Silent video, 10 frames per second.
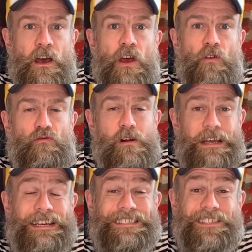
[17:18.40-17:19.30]
Right,
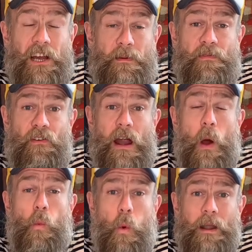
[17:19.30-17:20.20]
it's time for our
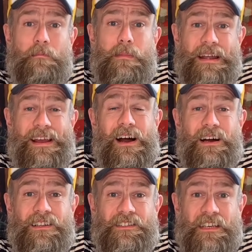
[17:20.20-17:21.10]
one minute
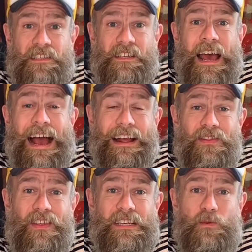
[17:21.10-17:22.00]
artist, and
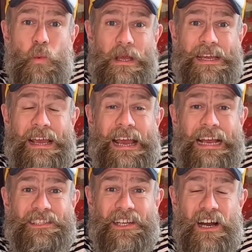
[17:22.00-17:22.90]
this week
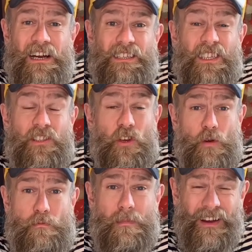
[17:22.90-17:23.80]
it's an artist that you
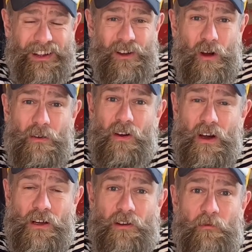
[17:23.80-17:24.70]
might not have
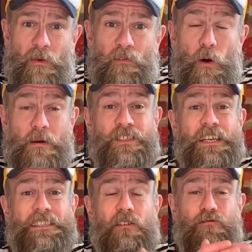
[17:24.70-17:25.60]
heard of before, but
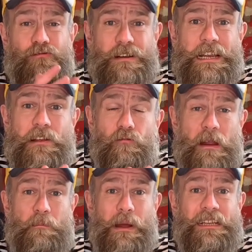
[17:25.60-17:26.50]
she's a really
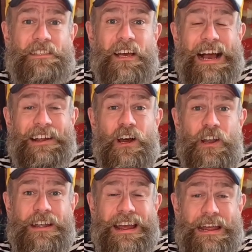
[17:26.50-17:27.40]
great painter, and her
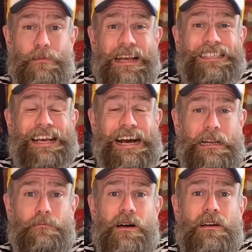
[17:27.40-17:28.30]
name is
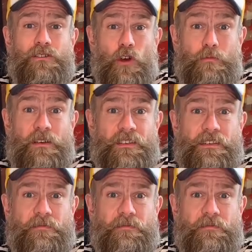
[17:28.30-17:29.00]
Alma Thomas.